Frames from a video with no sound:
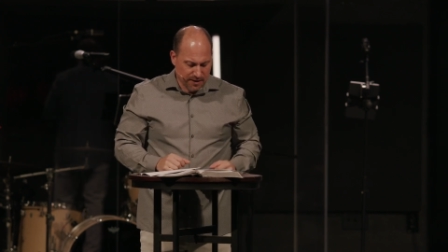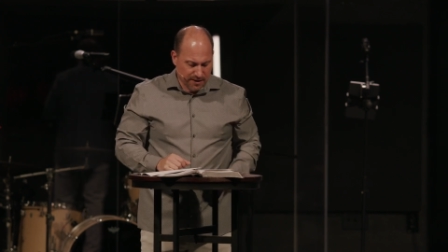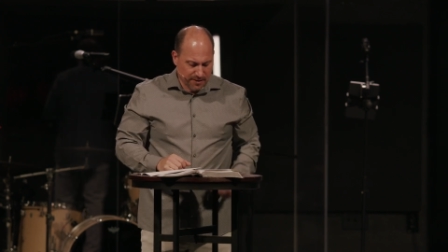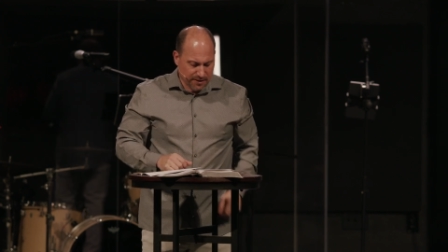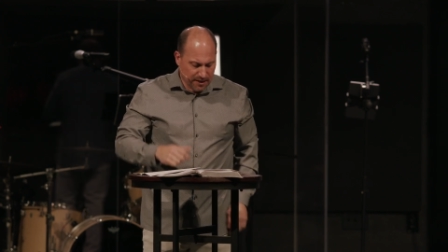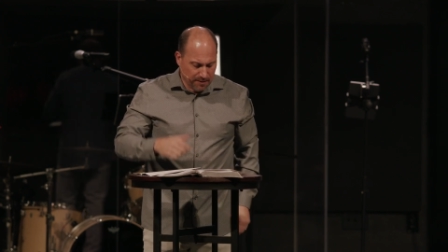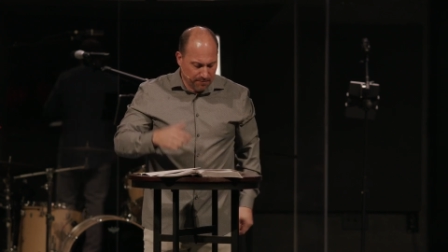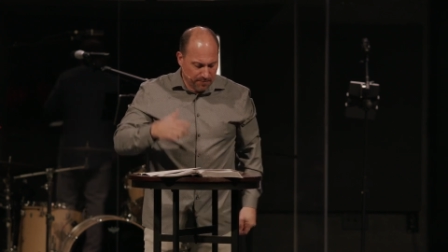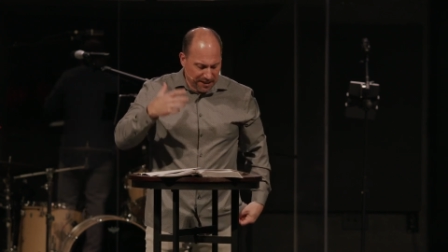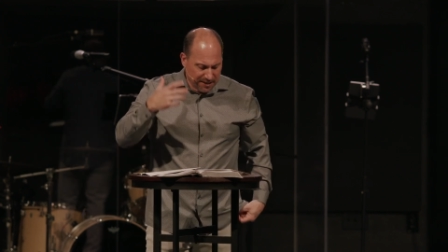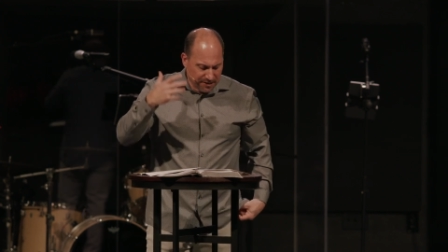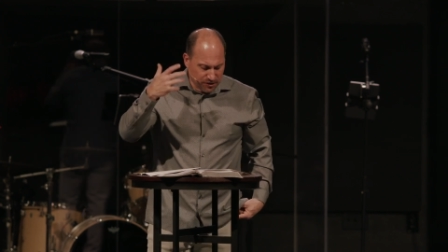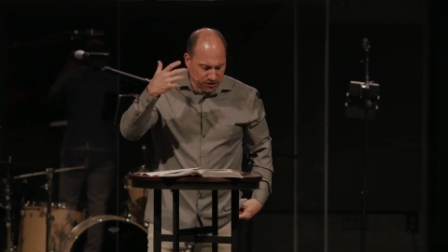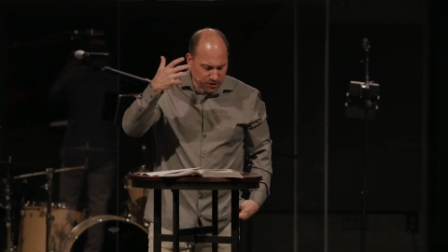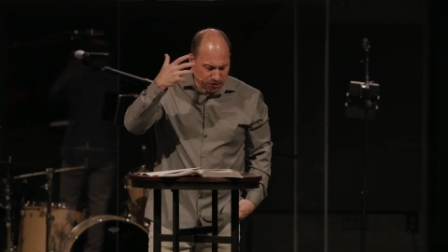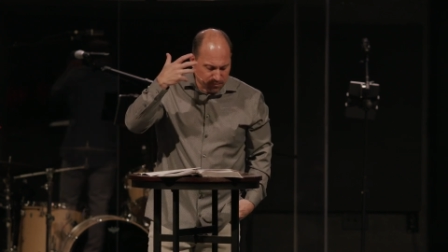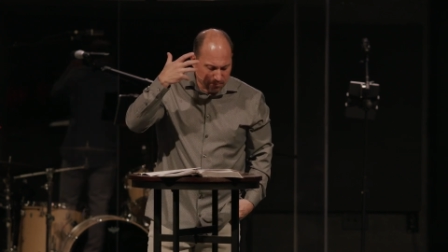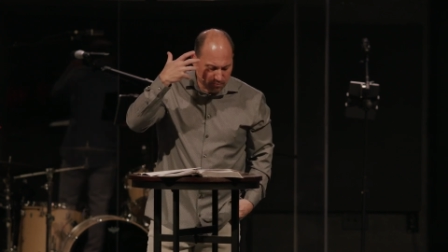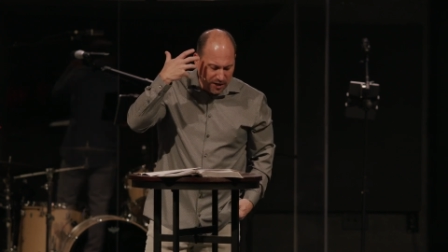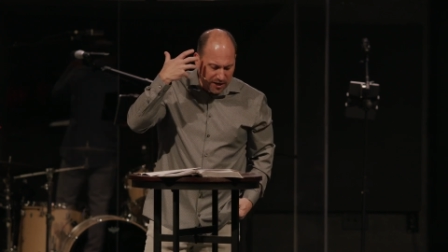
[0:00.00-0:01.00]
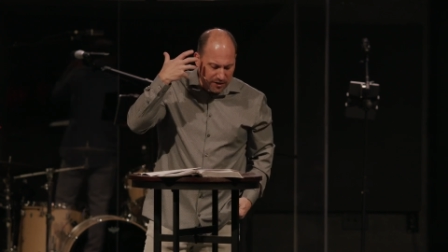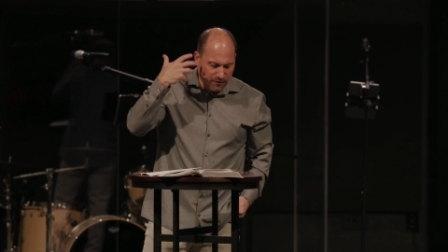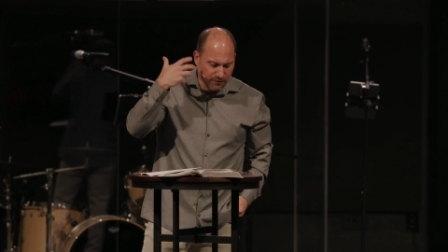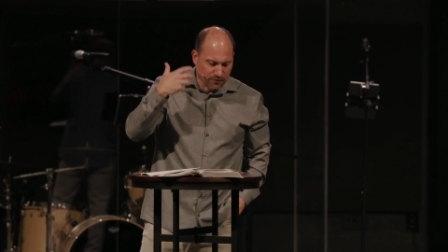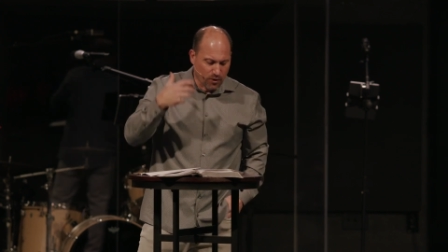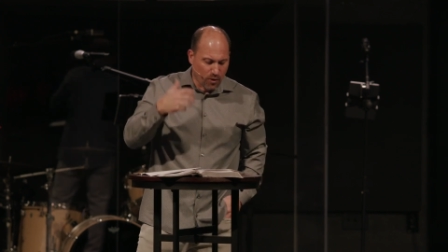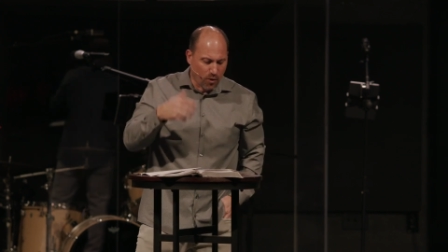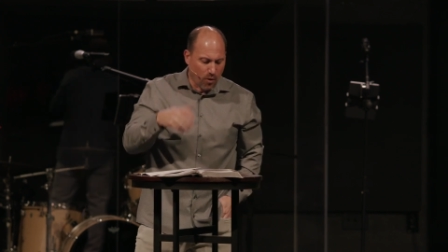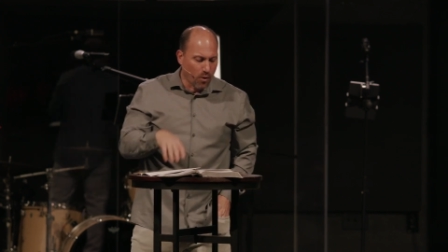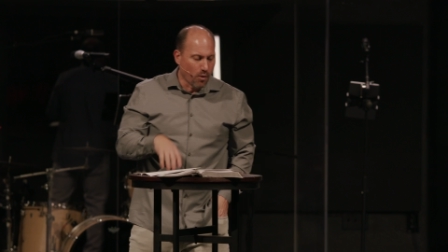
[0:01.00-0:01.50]
Then it begins to spread over
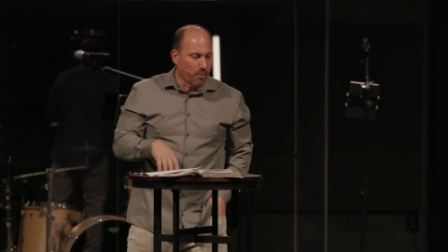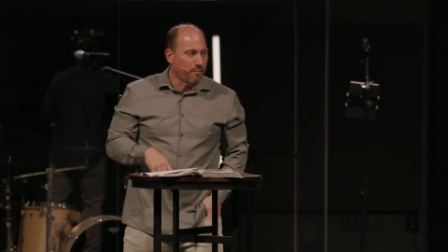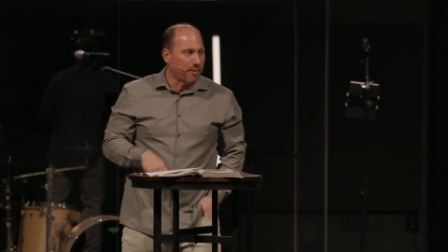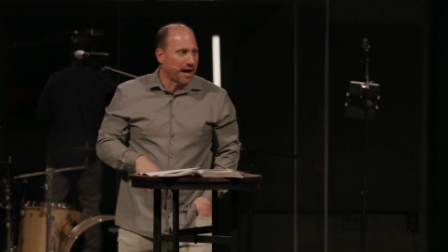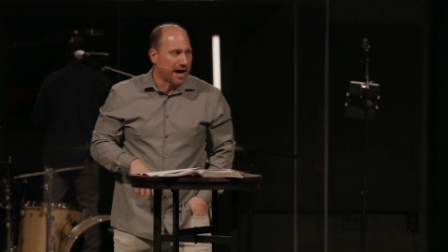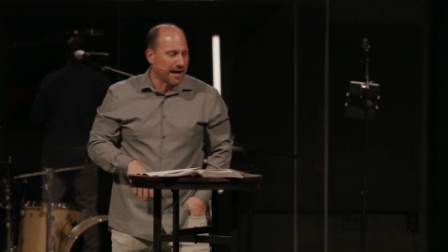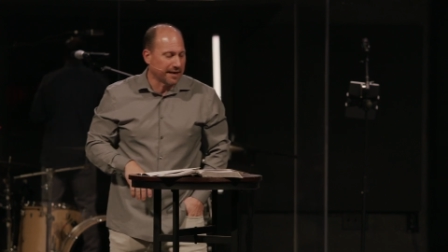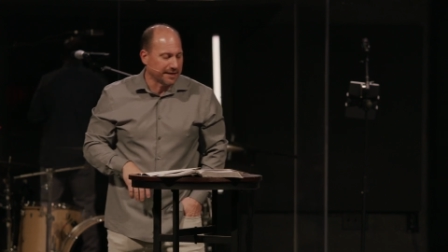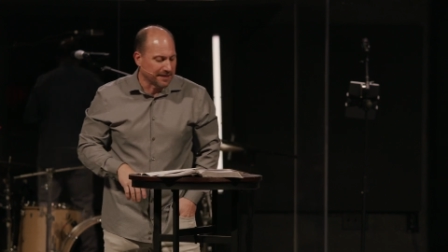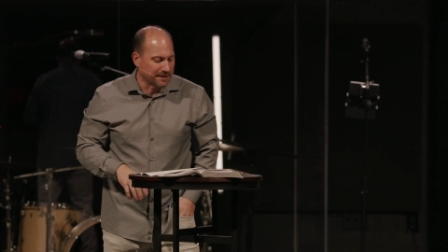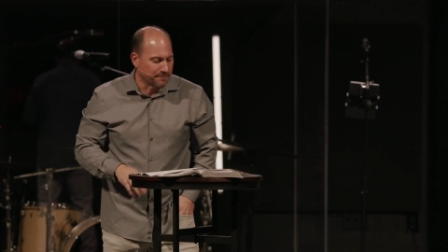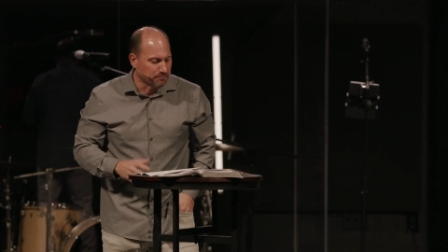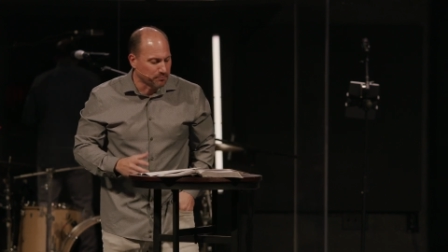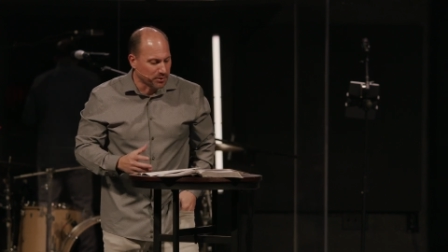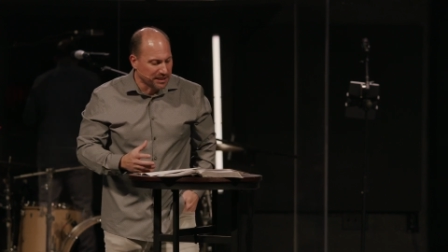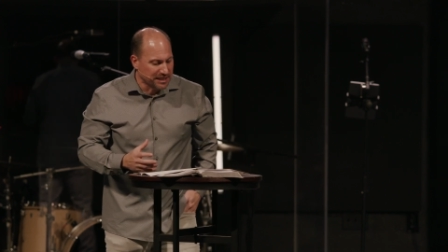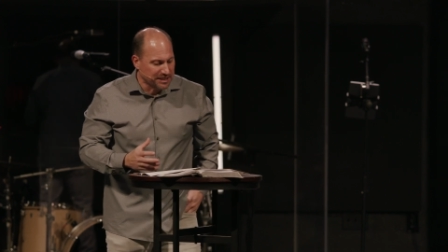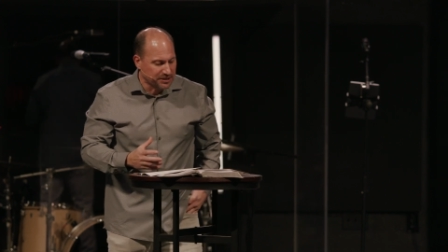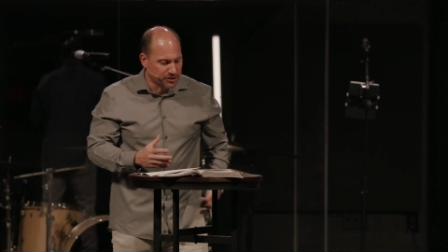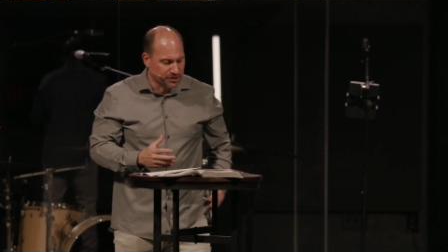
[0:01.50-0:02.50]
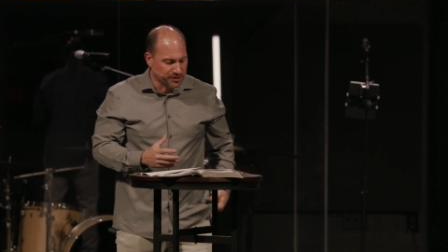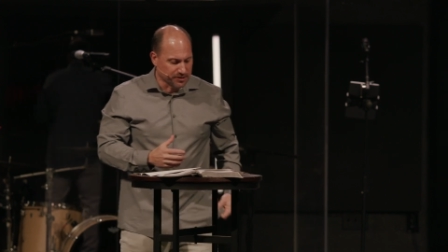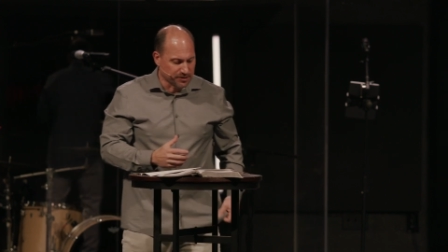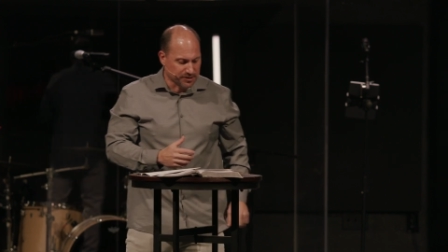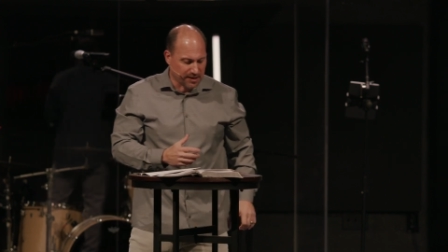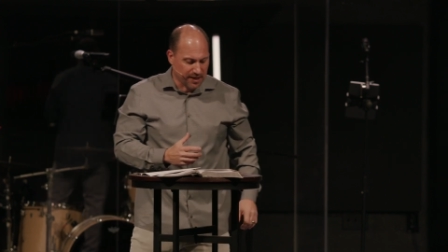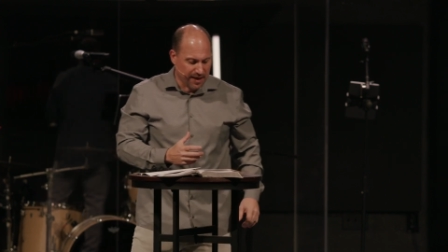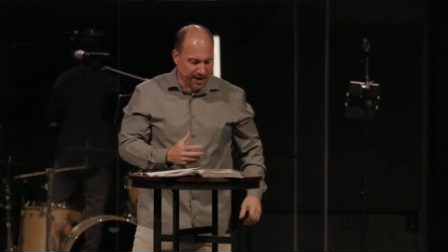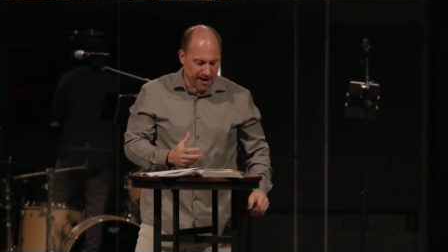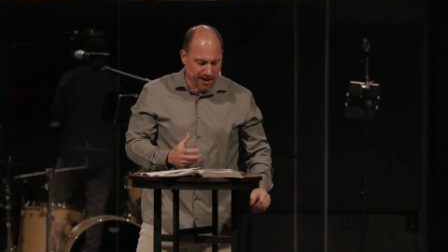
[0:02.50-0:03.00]
the whole body. It bleaches
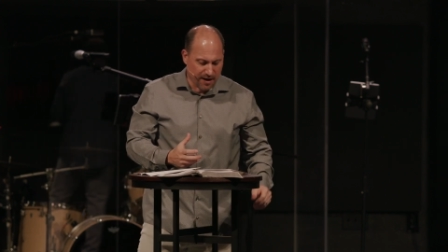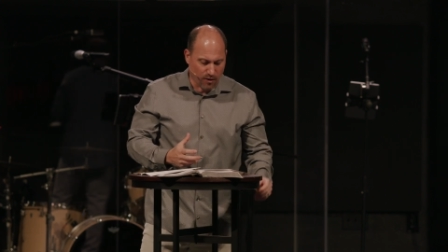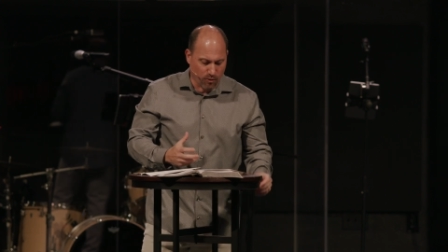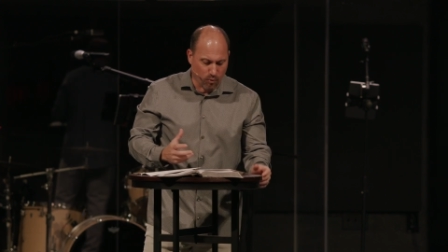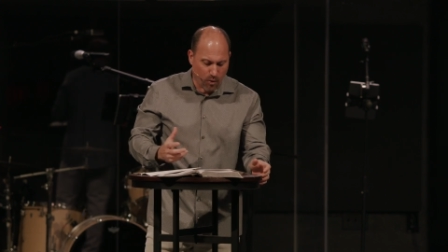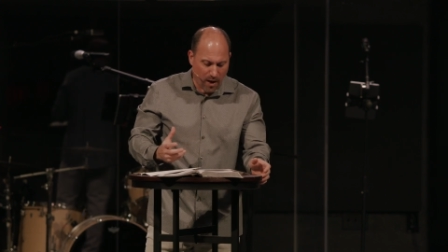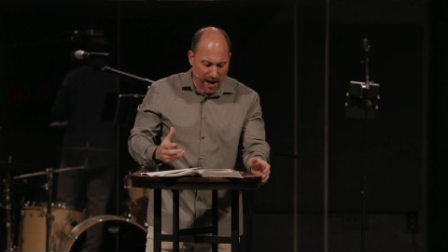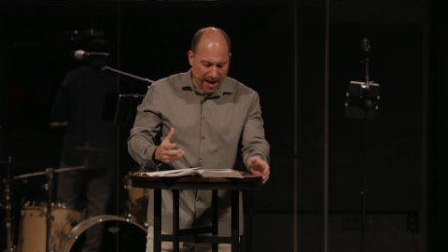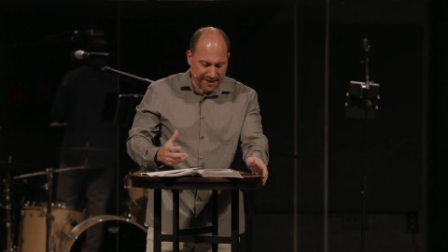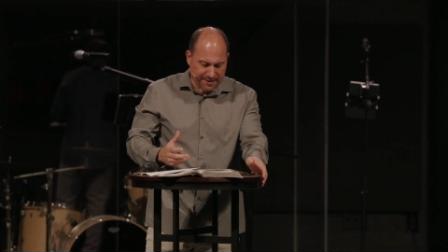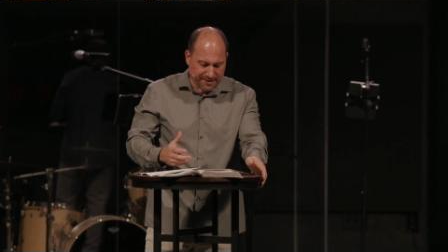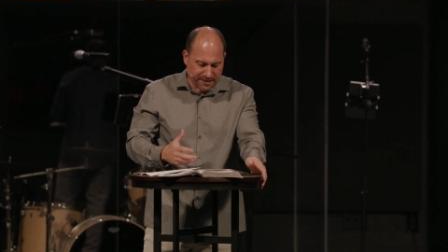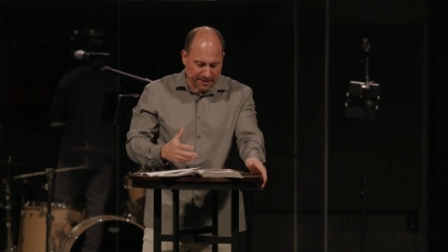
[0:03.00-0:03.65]
the hair white.